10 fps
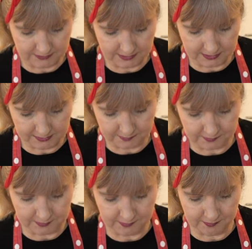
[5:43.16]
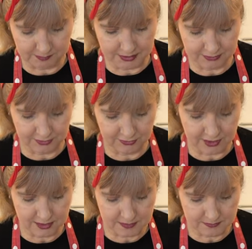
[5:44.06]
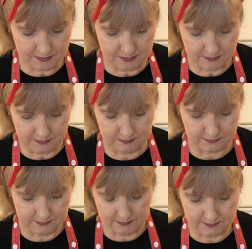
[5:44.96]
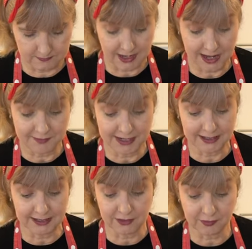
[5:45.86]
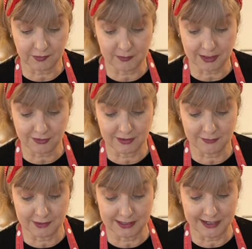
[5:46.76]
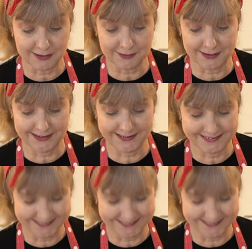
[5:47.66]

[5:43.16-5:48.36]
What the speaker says: and some of this berry jam. I haven't had lunch, so I'm actually really hungry.